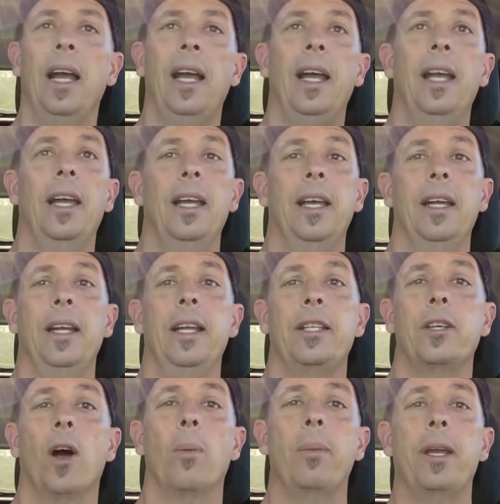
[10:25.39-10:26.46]
And
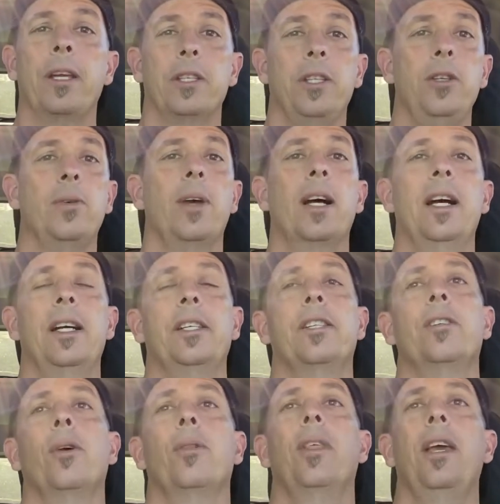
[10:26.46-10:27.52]
it's all because of you guys.
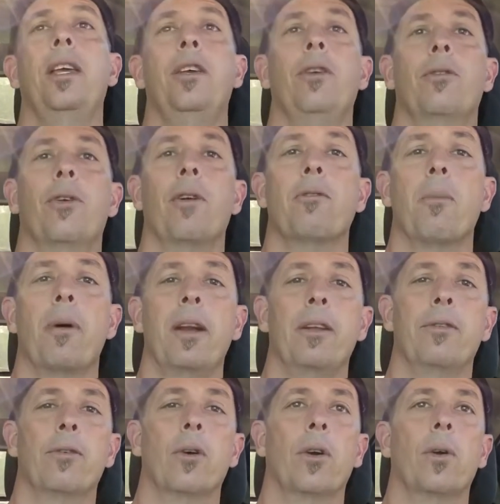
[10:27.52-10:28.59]
So thank you for
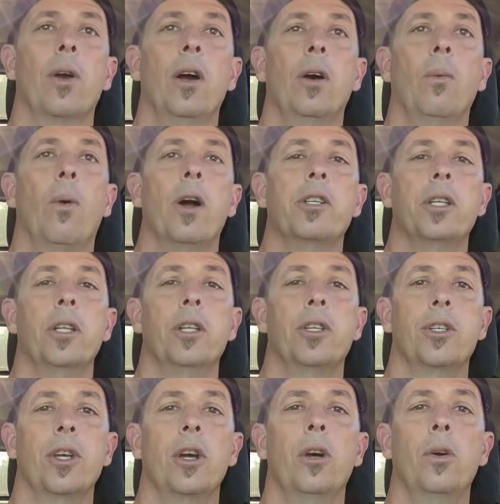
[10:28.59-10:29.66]
everybody for watching the
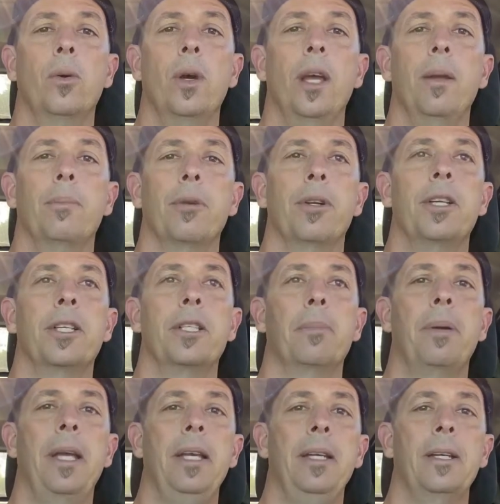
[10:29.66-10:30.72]
show and
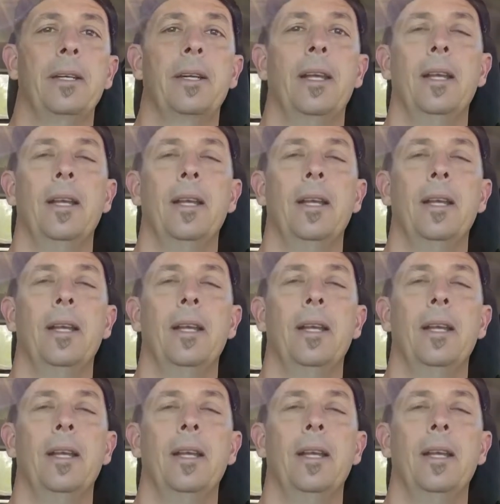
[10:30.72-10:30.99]
participating